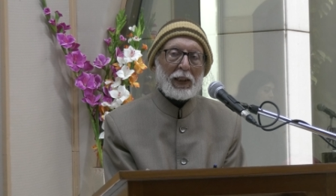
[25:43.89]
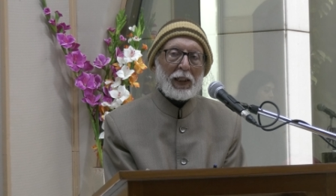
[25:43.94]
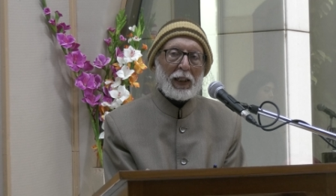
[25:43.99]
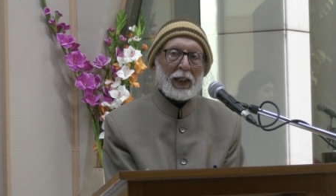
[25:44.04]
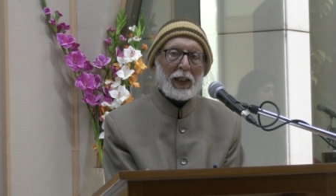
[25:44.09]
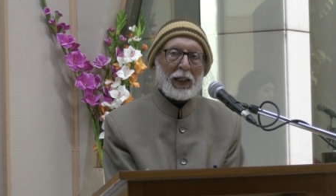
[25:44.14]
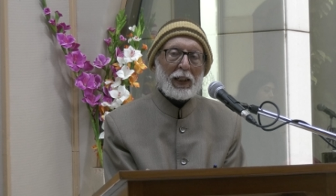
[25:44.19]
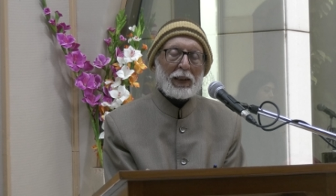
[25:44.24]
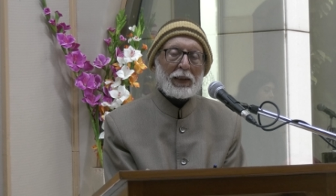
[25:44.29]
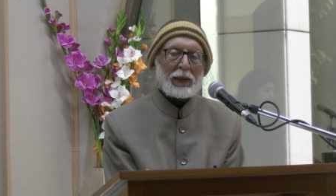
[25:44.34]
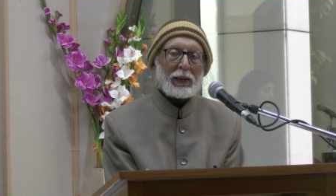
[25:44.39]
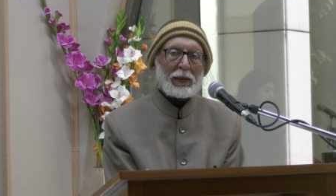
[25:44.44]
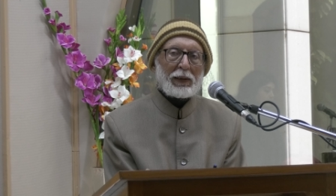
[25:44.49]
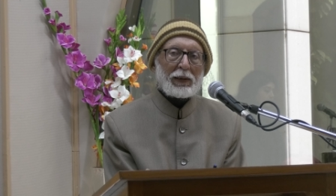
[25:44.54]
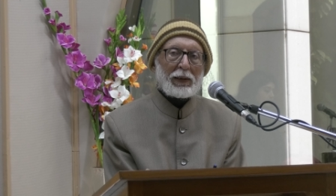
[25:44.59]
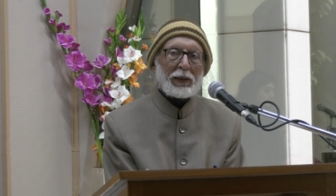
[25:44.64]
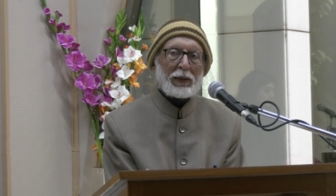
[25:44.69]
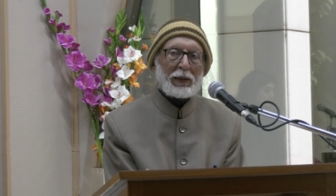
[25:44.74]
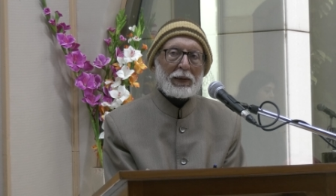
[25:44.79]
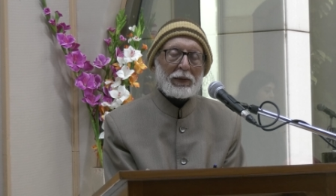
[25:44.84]
uh,
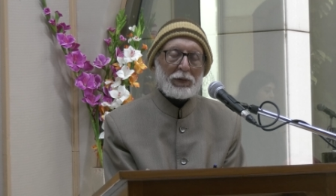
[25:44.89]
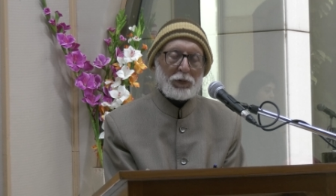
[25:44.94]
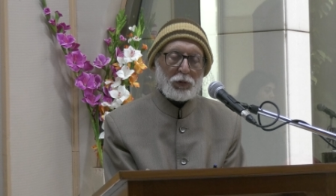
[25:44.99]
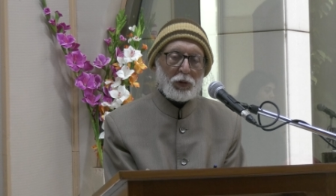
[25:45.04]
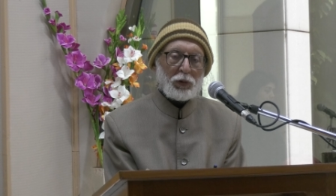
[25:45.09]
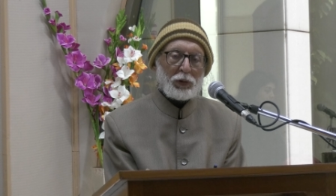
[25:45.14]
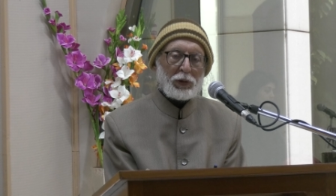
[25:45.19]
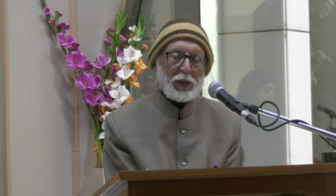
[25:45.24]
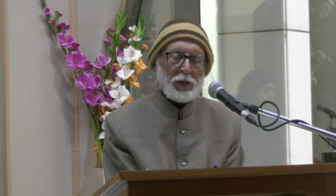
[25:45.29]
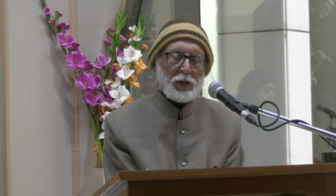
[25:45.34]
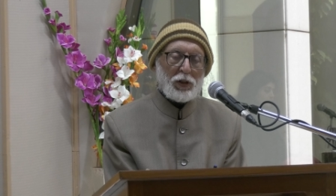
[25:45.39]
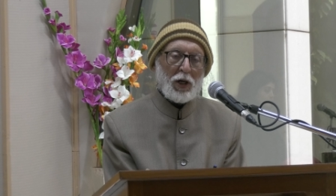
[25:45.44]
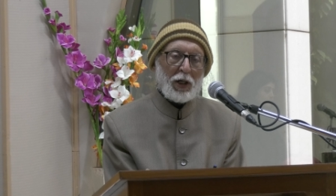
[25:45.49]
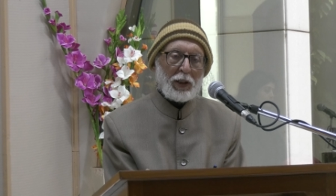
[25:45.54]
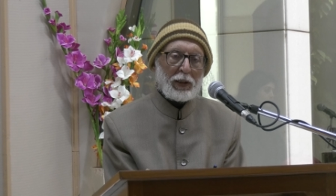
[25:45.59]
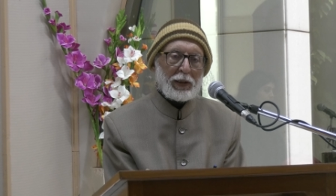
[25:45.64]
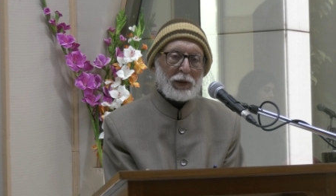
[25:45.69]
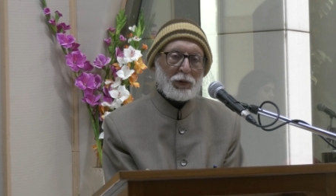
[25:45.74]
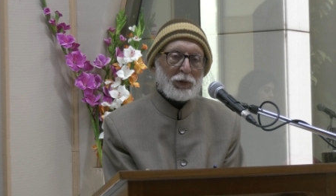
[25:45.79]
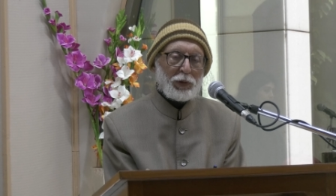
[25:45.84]
so this
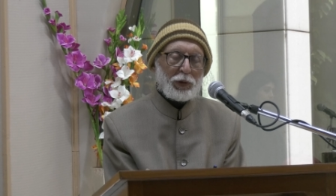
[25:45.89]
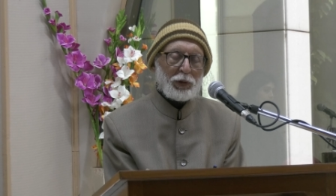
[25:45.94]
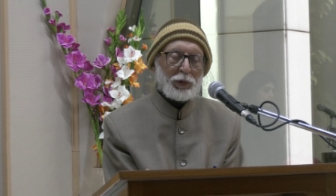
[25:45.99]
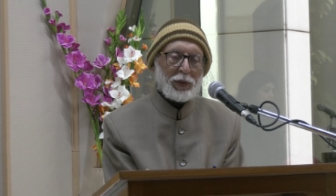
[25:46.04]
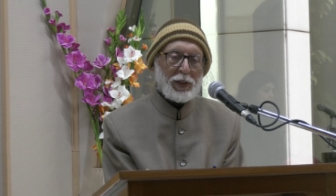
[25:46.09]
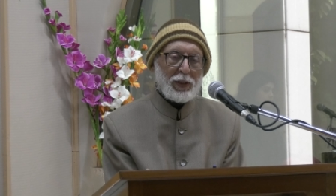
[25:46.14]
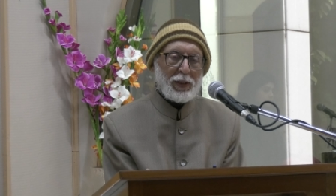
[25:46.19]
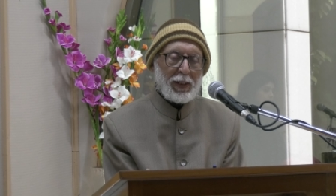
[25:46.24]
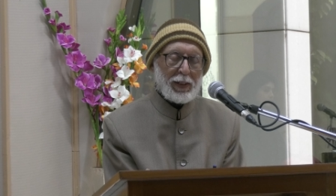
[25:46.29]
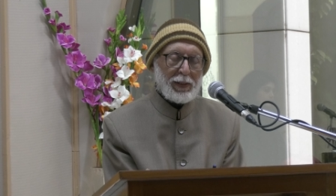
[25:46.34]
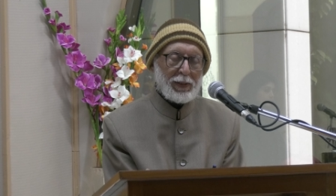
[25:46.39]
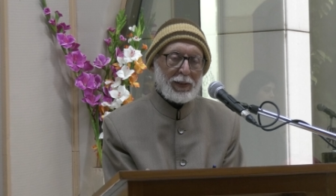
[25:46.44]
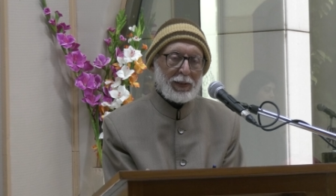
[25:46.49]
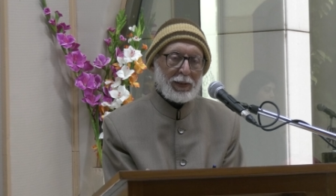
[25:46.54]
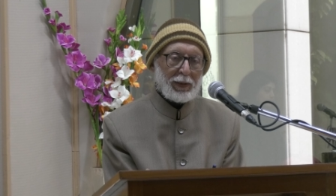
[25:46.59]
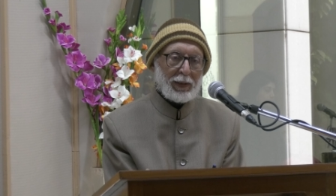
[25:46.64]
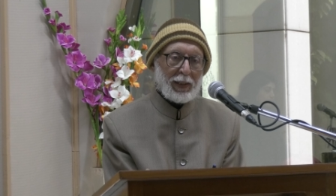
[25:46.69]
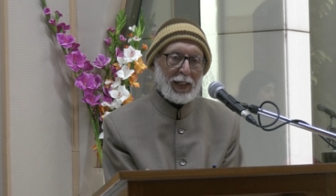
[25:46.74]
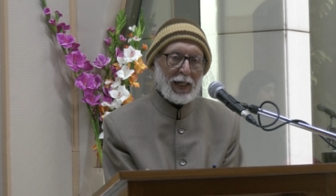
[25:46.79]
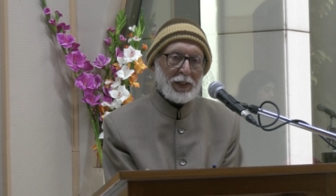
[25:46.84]
doctor who knew this
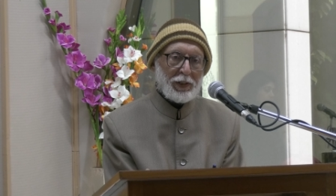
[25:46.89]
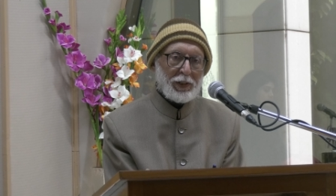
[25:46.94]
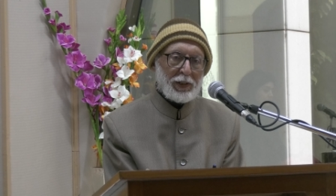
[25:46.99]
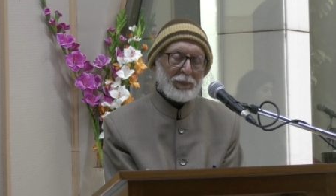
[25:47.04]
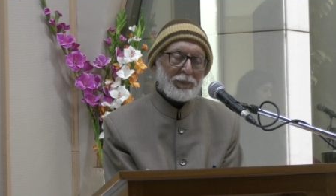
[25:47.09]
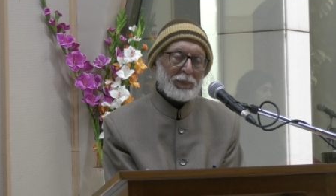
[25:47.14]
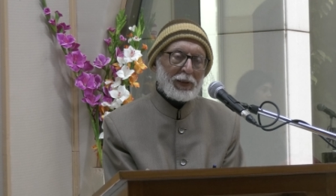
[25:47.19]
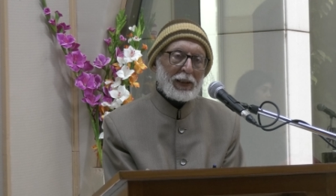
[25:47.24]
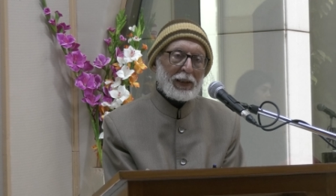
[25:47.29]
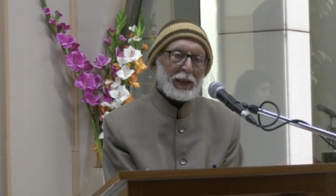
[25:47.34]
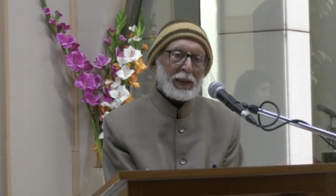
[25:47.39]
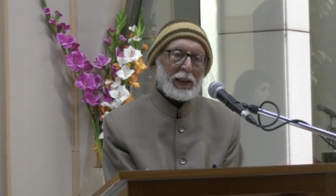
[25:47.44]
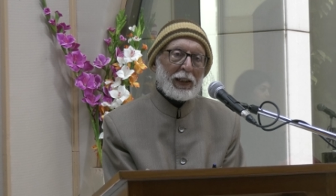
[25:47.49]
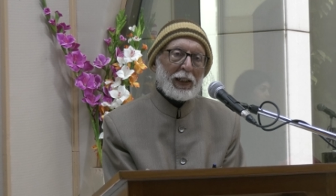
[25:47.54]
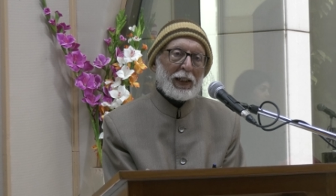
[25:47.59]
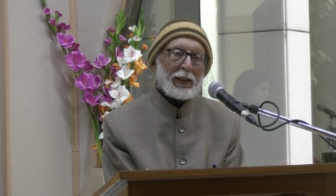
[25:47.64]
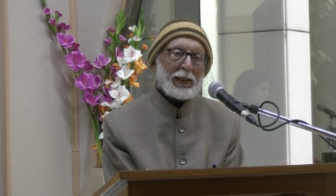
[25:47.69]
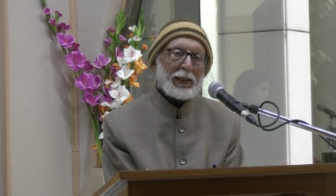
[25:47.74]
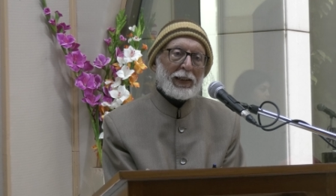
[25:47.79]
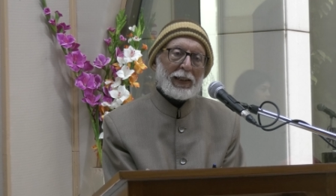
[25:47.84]
resident in the ashram
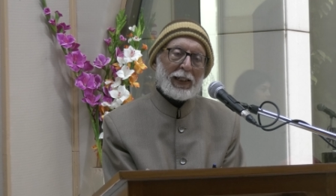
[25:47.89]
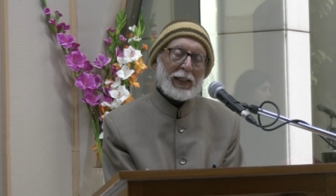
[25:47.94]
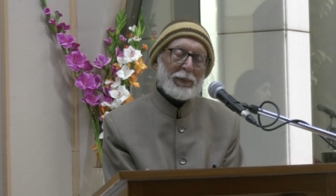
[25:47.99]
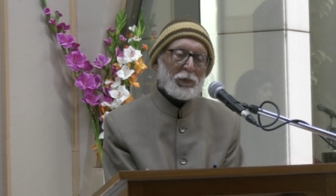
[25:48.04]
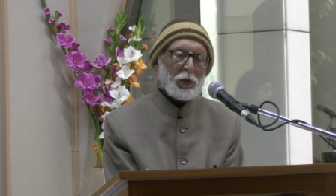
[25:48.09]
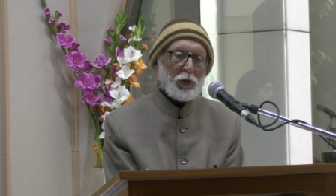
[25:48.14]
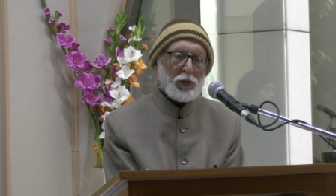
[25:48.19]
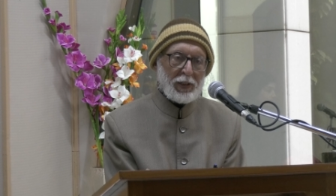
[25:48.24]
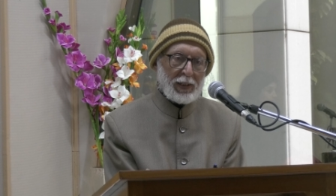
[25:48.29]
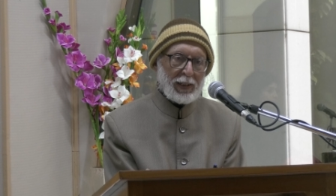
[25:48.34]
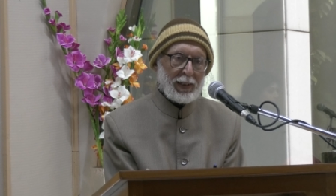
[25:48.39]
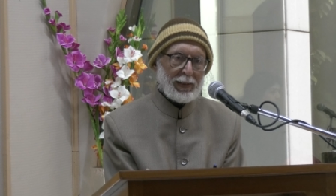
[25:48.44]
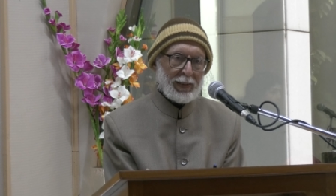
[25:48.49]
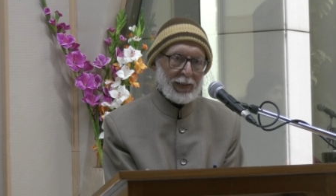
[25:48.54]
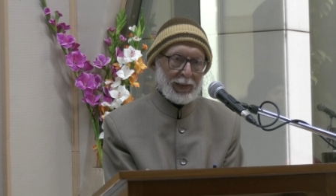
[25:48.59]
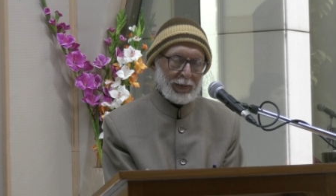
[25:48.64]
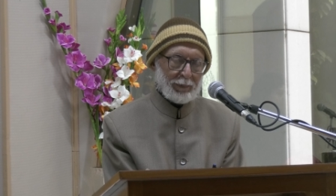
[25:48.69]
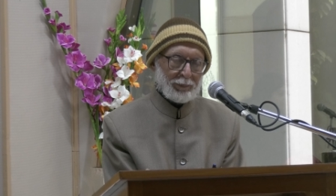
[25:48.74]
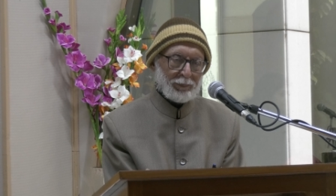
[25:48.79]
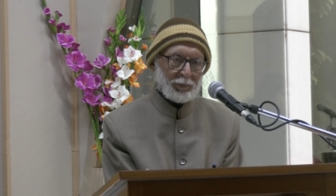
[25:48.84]
came to stay
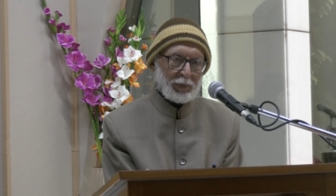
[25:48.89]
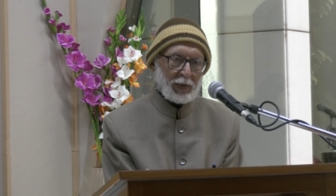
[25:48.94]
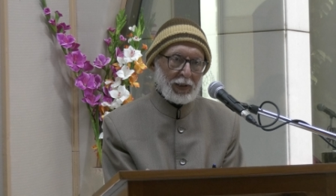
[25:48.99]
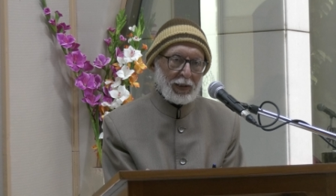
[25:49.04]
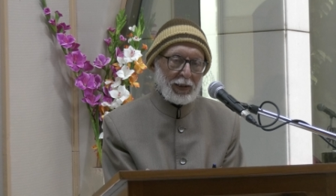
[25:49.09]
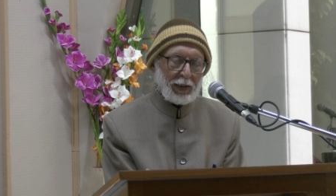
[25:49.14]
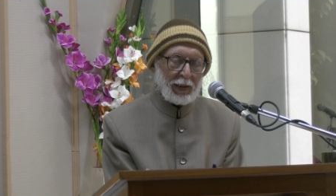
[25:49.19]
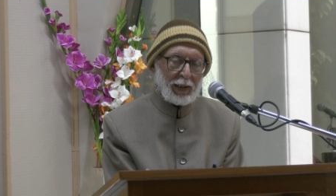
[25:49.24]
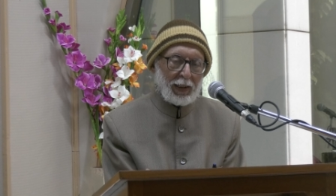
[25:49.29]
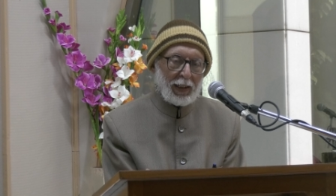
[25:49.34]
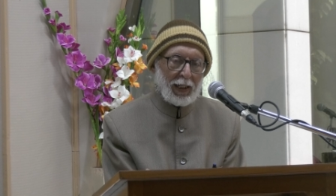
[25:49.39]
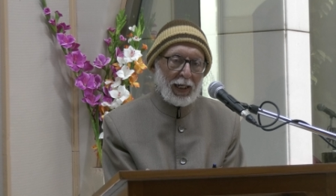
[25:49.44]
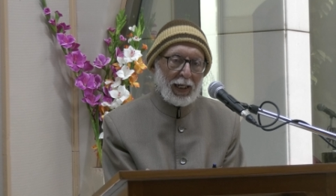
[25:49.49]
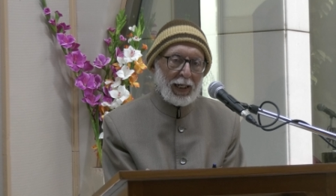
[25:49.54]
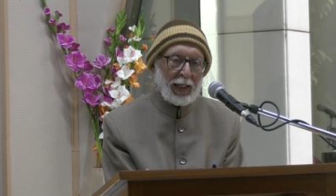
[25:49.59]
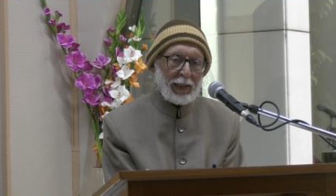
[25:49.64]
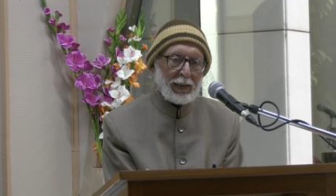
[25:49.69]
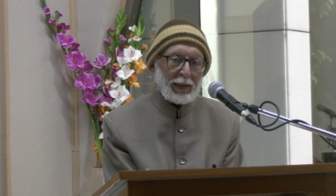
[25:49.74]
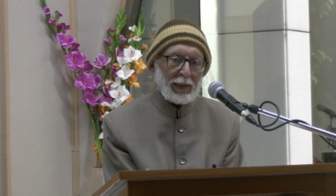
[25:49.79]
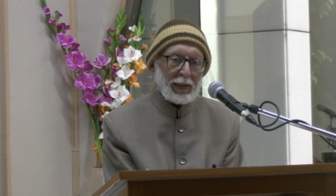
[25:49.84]
there.
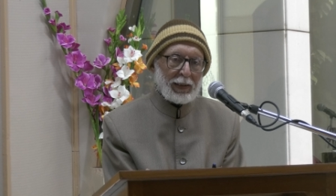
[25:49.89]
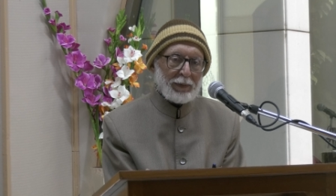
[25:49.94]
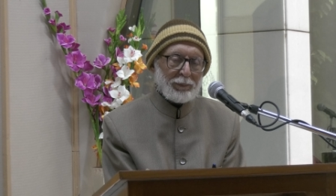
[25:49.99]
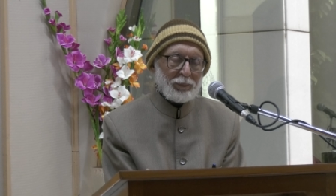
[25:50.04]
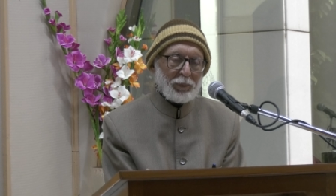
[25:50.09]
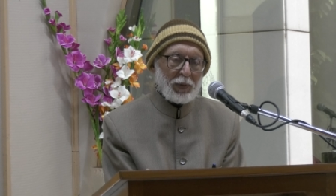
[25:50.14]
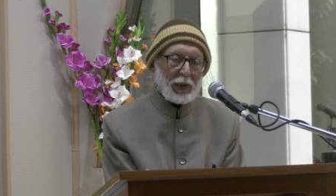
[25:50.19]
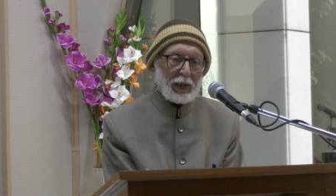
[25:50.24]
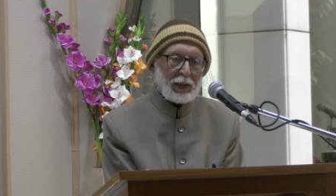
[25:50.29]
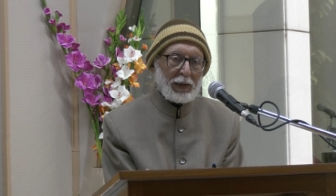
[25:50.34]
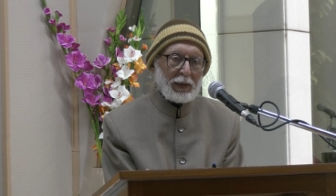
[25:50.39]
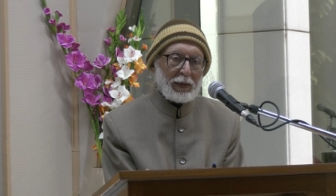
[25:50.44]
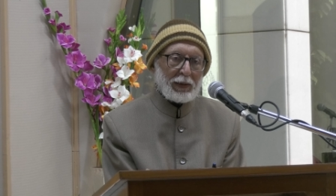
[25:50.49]
And